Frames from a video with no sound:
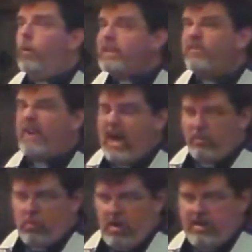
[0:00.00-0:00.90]
what he
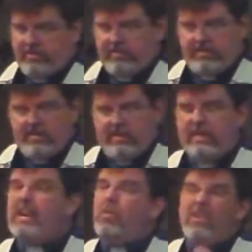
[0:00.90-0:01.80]
found was,
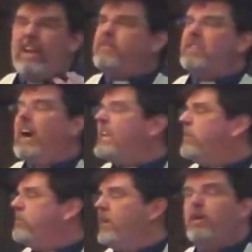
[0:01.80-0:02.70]
you don't really have to
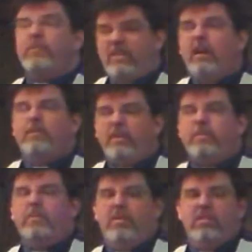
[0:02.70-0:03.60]
like yourself to love
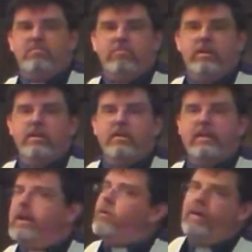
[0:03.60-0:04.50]
other people.
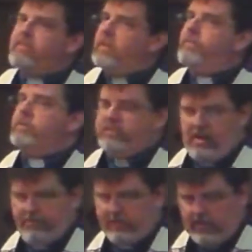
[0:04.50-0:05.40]
You don't have to love
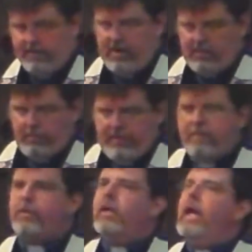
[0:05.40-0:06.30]
yourself to love other
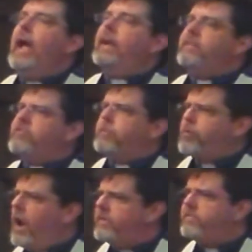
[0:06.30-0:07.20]
people. And it
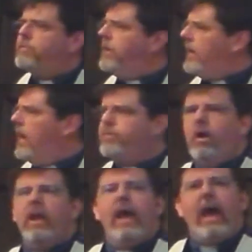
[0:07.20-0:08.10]
surprised me. I
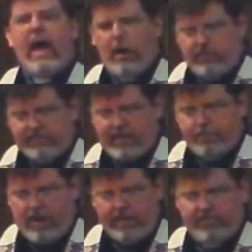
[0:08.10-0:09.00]
thought, how is
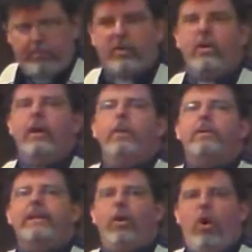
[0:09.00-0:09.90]
that possible?
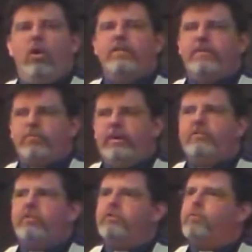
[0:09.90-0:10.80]
But in all of his
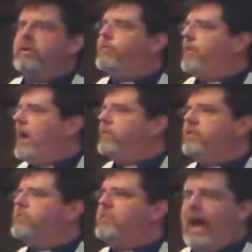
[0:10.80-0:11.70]
research, what he found
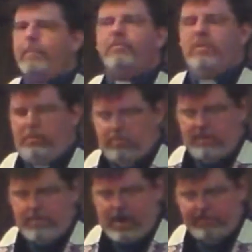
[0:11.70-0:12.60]
is
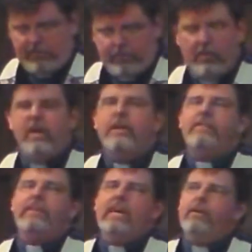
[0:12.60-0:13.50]
absolutely possible
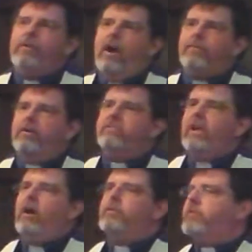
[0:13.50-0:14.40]
to give of
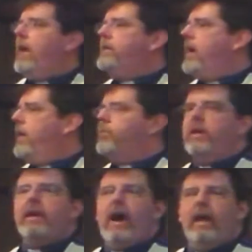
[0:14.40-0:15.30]
ourselves and not
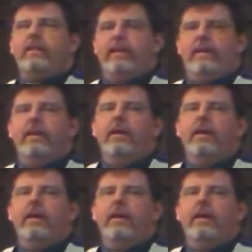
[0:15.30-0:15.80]
think highly